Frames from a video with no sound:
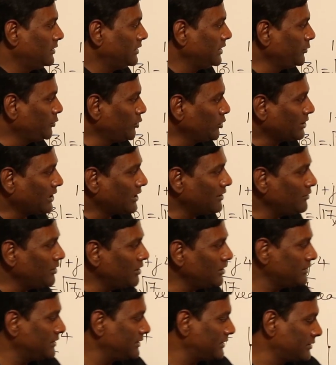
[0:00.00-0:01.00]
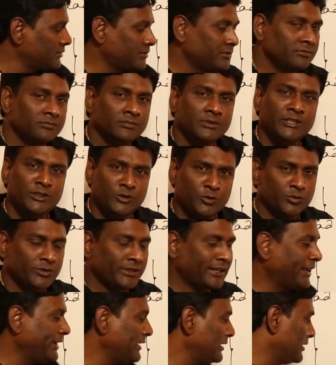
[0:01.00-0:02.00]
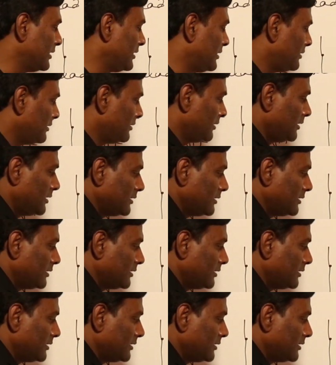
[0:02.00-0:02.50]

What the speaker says: If you convert this into triangle,